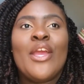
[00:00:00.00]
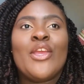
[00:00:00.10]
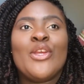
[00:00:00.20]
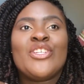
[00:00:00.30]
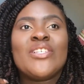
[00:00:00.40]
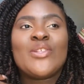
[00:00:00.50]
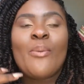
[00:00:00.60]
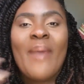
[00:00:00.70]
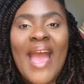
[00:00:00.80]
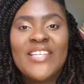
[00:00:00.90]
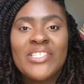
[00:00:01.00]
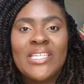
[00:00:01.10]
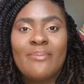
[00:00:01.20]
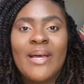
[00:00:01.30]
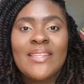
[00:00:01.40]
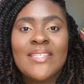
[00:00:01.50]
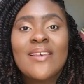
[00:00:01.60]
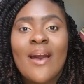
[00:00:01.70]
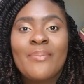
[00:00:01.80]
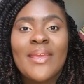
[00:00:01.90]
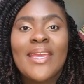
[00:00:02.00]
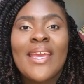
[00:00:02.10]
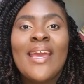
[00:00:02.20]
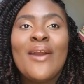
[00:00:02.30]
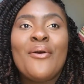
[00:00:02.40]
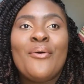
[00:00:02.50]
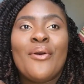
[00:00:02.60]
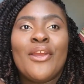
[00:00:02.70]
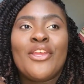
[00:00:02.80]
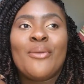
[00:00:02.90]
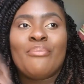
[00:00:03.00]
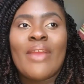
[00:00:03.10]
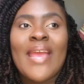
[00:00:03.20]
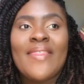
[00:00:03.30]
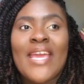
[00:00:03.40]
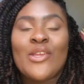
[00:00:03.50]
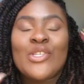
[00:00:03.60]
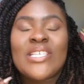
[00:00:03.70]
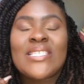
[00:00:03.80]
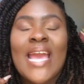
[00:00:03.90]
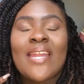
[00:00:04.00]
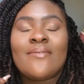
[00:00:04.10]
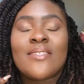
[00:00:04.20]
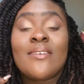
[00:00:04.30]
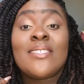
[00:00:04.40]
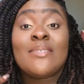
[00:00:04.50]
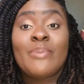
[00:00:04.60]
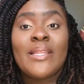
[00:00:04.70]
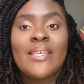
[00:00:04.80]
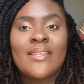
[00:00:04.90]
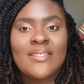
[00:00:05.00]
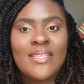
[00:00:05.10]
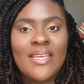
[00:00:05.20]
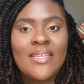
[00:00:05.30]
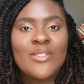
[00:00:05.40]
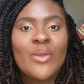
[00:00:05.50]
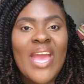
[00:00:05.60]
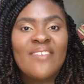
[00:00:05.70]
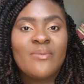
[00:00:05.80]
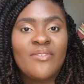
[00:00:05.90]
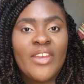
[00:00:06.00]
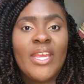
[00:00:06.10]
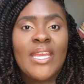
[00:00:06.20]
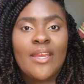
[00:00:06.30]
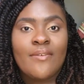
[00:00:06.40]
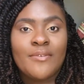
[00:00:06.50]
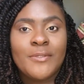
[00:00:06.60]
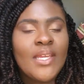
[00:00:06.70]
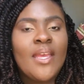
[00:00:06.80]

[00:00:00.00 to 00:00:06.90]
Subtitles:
You're just so passionate about the topic or your brand that you just kind of start spilling the tea, so you have to be very careful.